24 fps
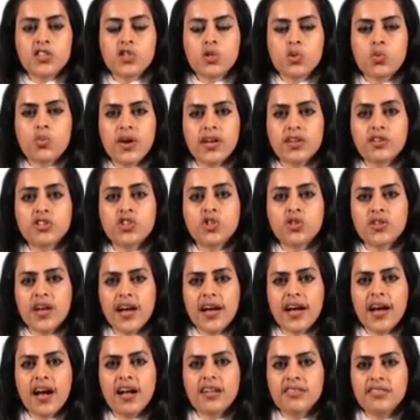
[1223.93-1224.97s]
So what should
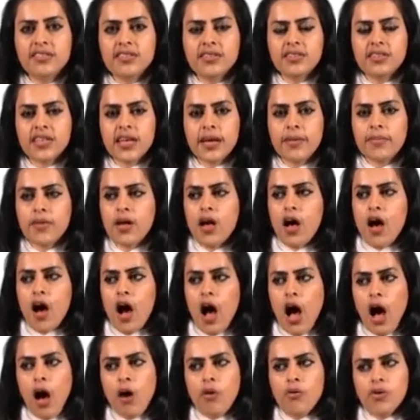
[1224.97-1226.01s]
I answer them?
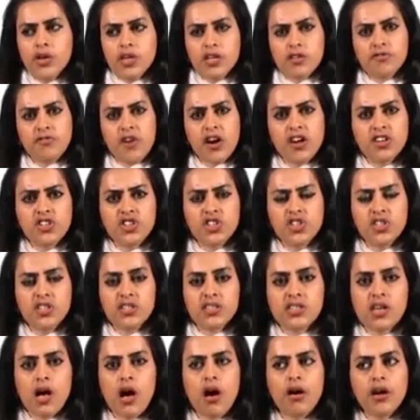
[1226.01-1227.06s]
How it
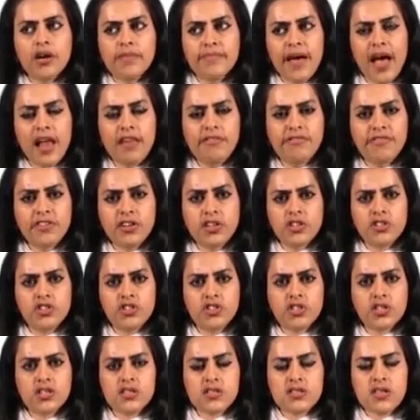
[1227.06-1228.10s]
functions, how it
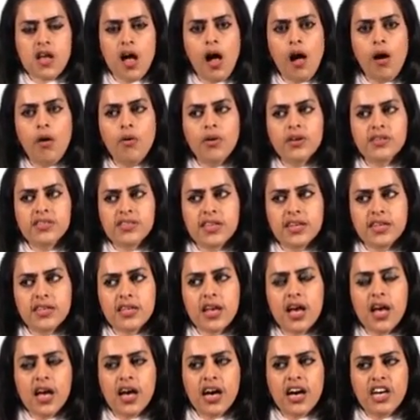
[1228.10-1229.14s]
malfunctions, how is
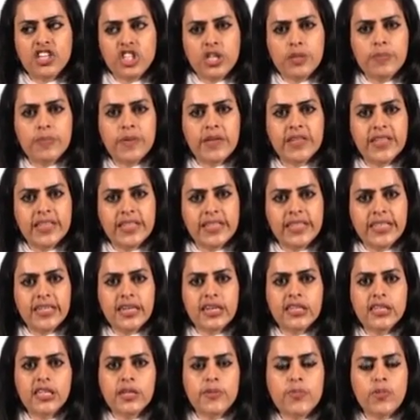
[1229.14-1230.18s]
it cheaper than
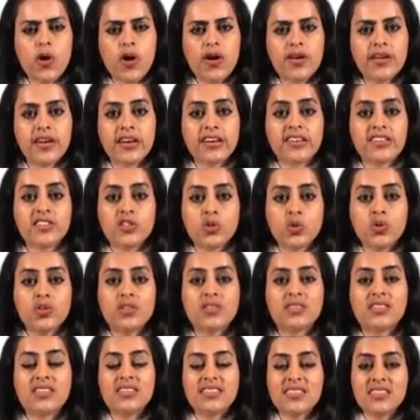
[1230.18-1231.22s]
the other product?
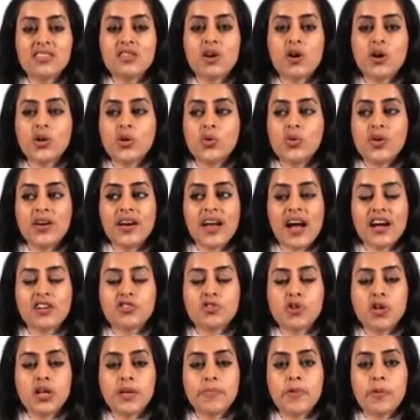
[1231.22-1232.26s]
So this is how you are
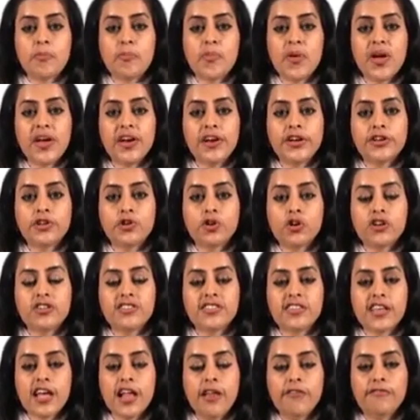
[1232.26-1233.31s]
actually preparing
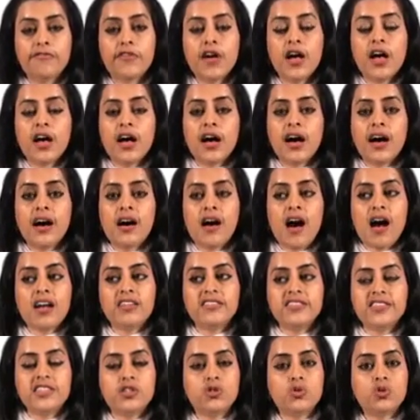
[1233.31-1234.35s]
yourself.
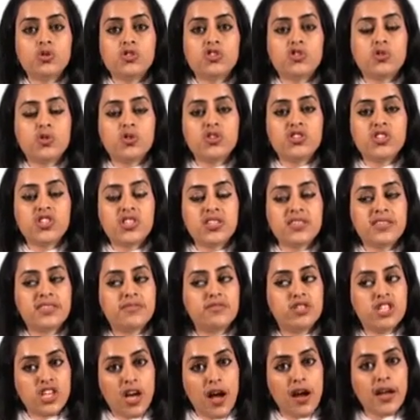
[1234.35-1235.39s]
Answer those
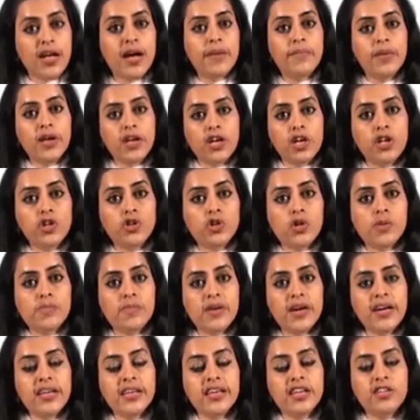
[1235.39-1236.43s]
questions which are coming in your
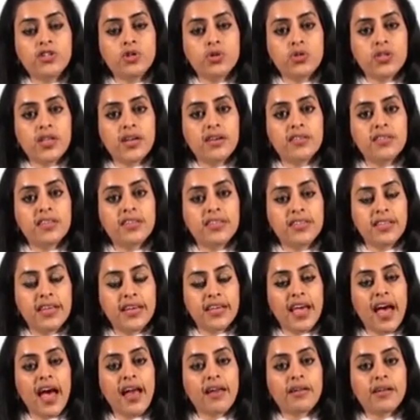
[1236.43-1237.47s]
mind, and you think that
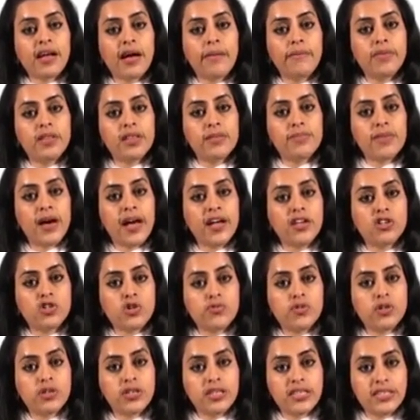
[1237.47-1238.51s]
they can come in the minds
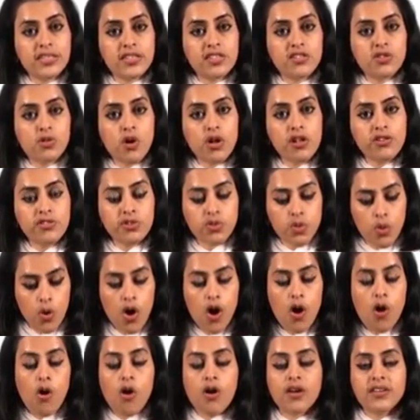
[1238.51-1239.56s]
of the readers also,
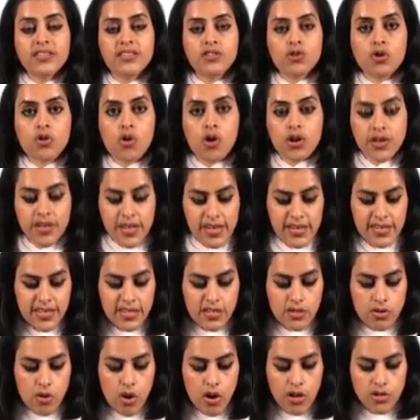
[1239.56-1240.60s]
or your
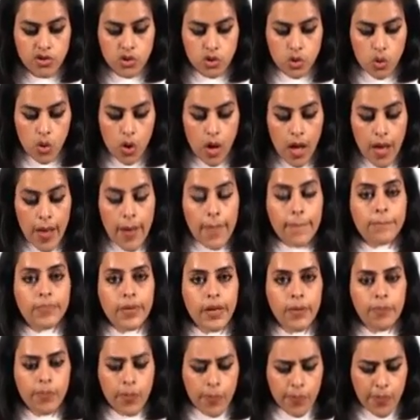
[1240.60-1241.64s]
audiences also.
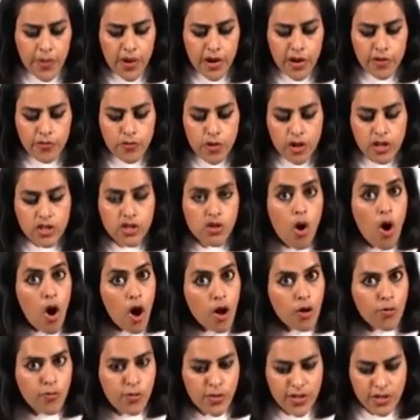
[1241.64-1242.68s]
Be prepared for the
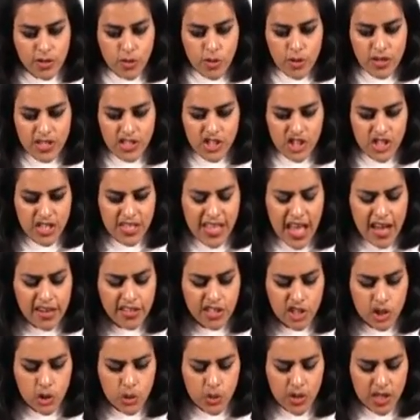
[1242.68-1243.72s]
awkward questions
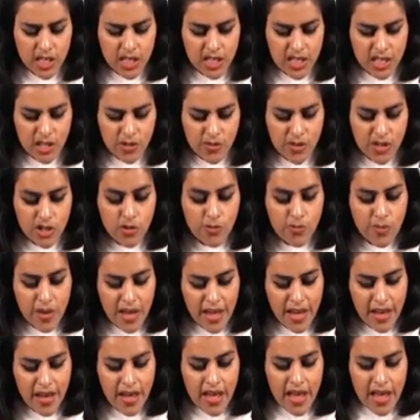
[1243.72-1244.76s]
and situations where you
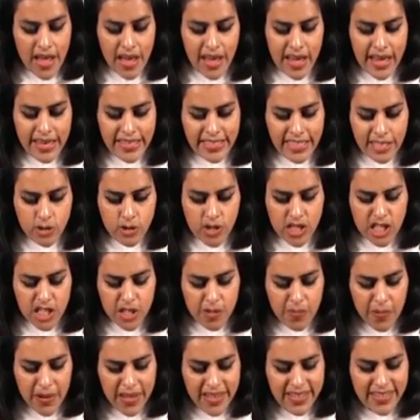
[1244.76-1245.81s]
may need to
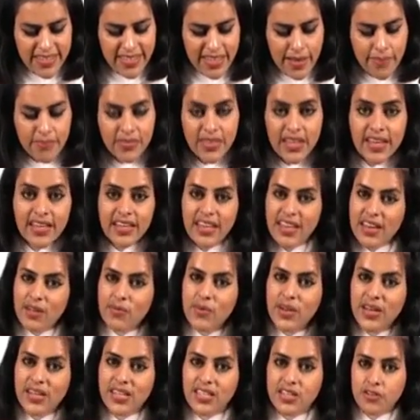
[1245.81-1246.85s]
explain something in
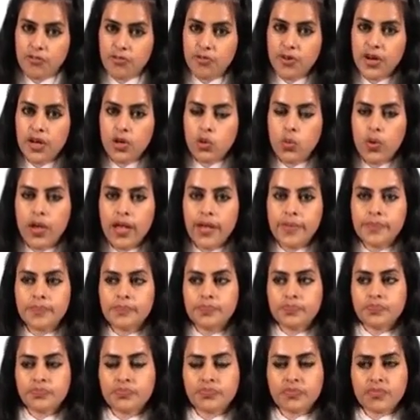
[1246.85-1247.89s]
a very different way.
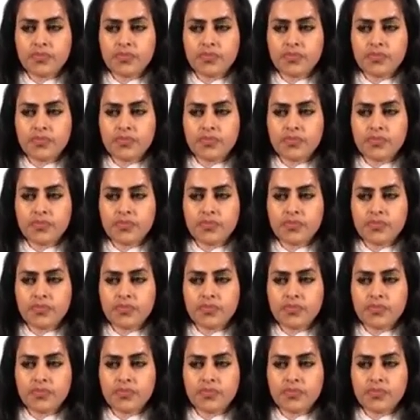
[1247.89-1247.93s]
